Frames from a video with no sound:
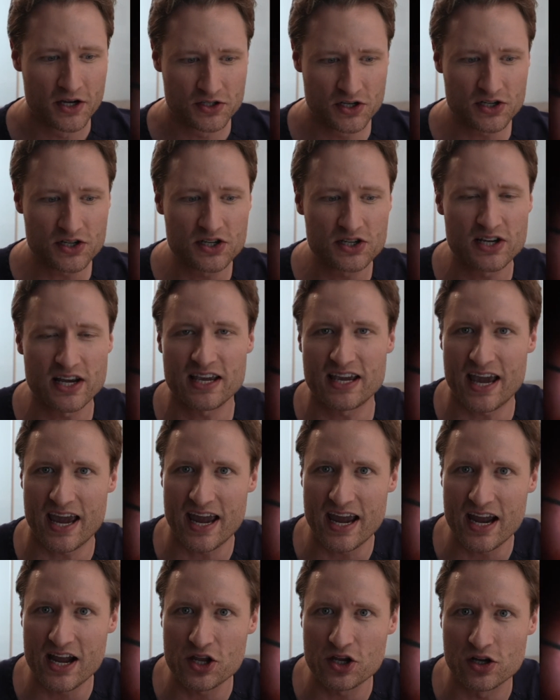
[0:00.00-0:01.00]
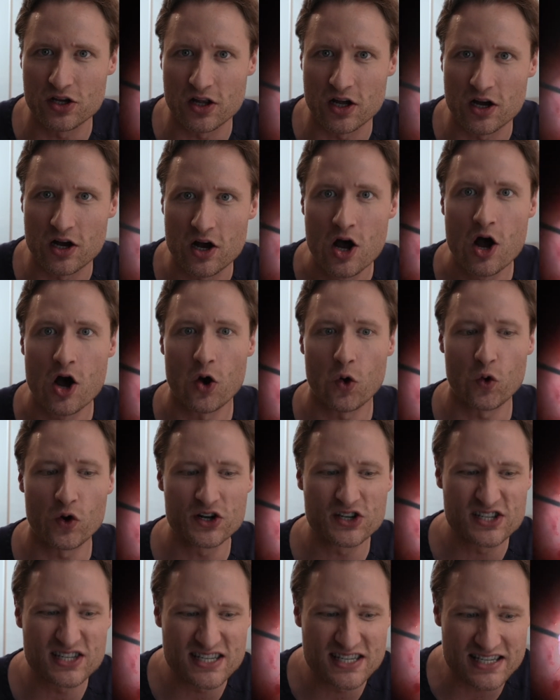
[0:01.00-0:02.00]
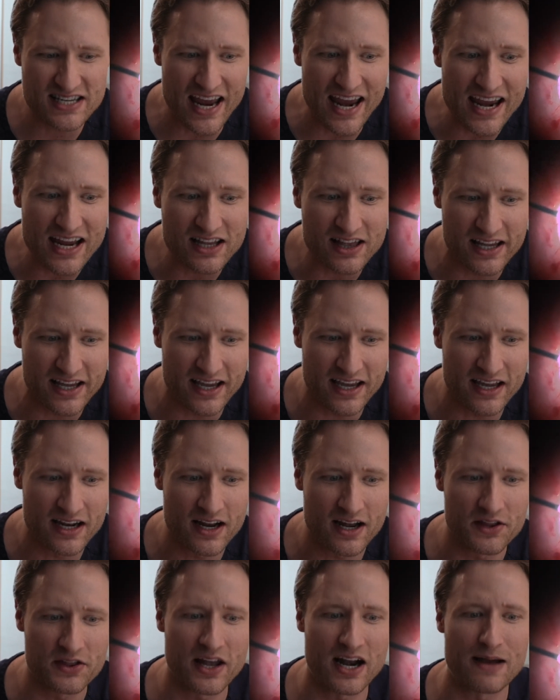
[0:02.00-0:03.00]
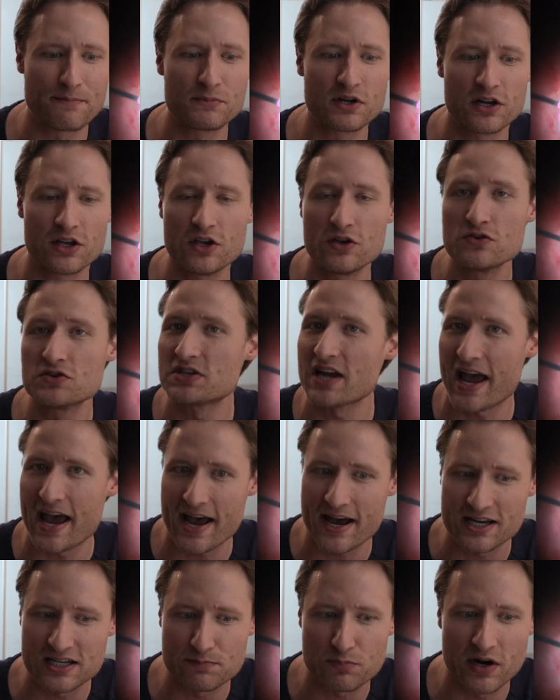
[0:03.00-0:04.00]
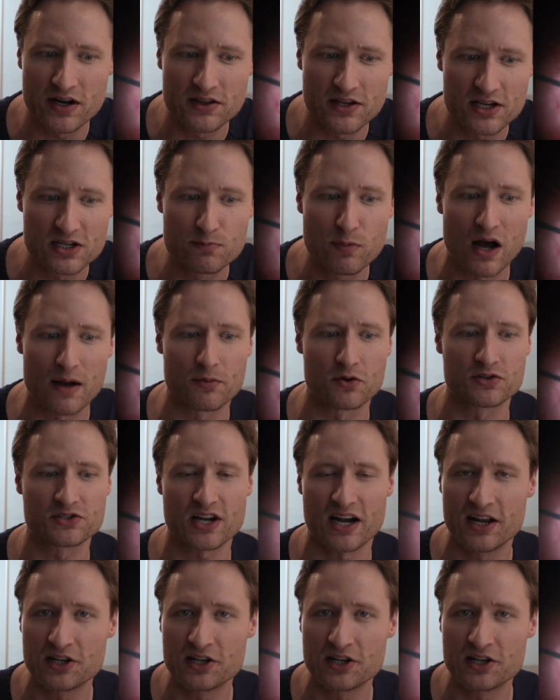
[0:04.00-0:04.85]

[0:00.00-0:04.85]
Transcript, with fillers: So this is a cannula on saline that I'm going to use to aspirate these bubbles.